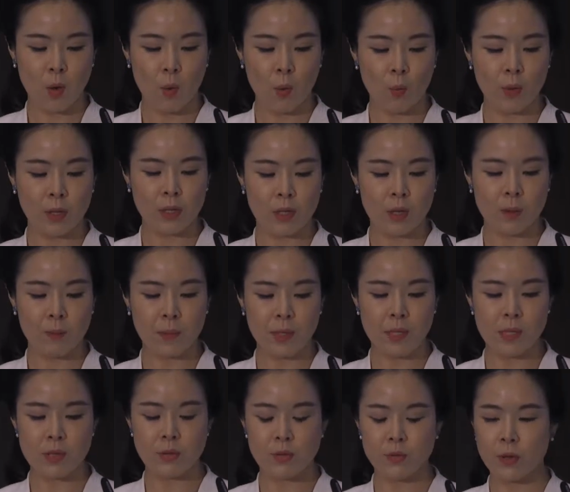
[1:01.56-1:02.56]
with the
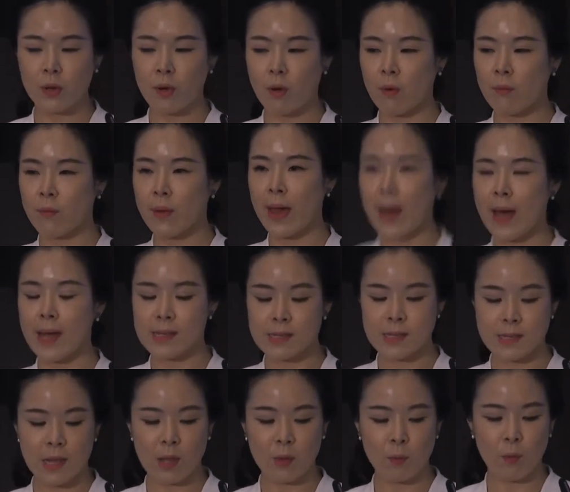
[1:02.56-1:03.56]
Ministry of
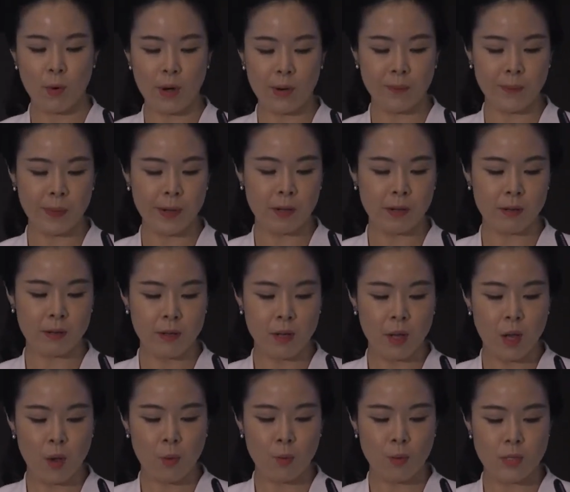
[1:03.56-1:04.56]
Health and Welfare,
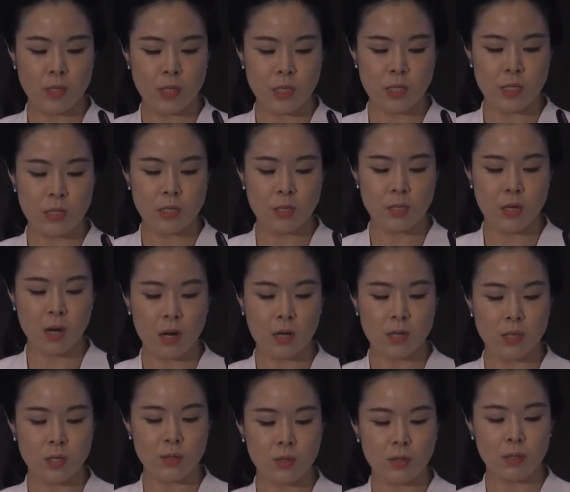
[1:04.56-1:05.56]
which is in
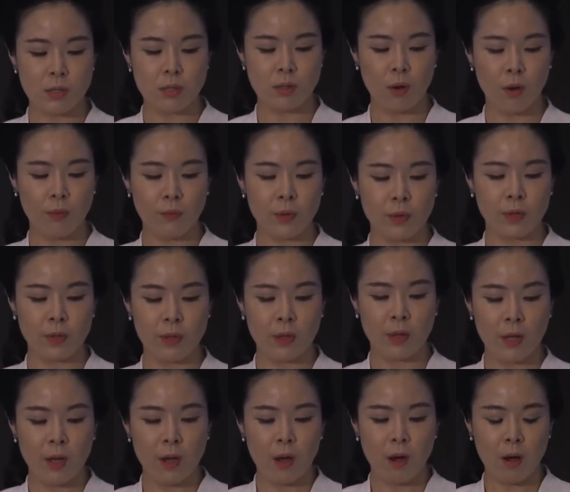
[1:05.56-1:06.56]
charge of the
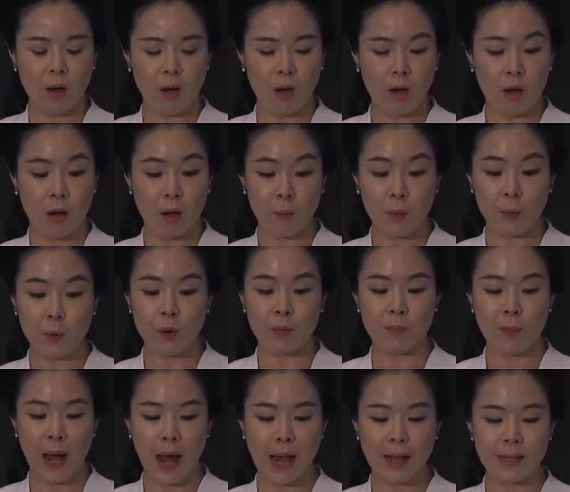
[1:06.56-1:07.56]
overall
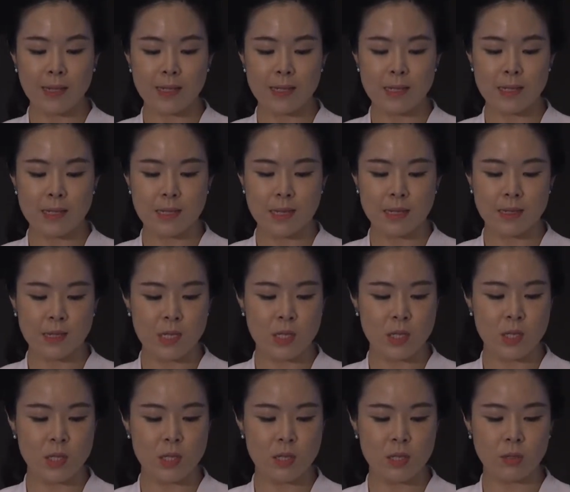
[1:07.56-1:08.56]
policies and
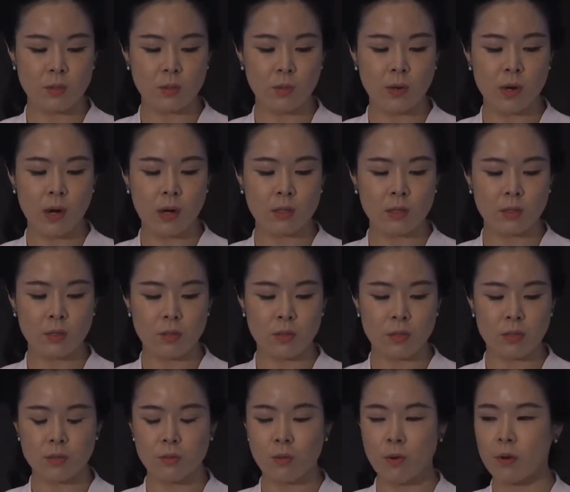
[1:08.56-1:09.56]
decisions regarding the
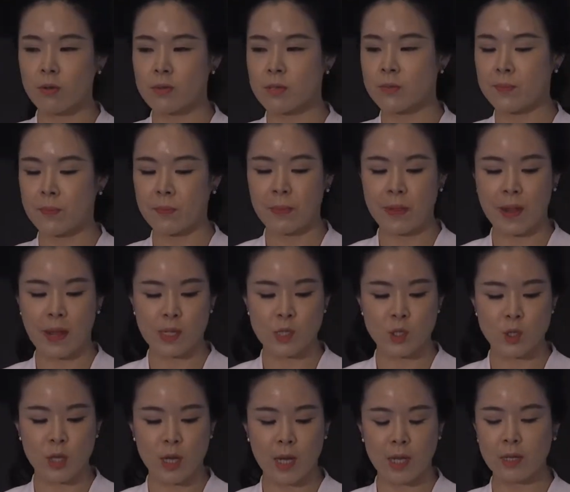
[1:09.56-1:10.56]
drug supply
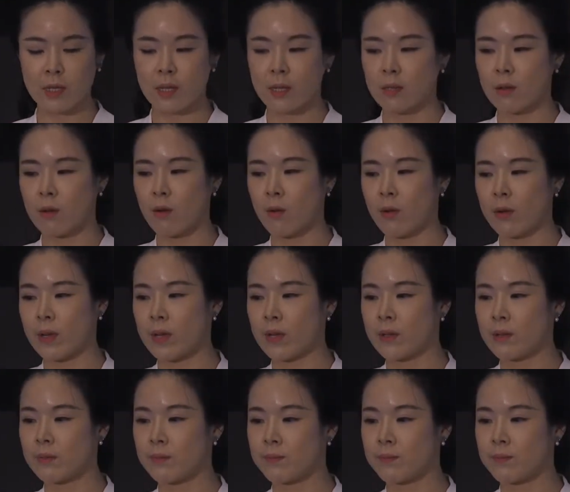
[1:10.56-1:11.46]
chain in Korea.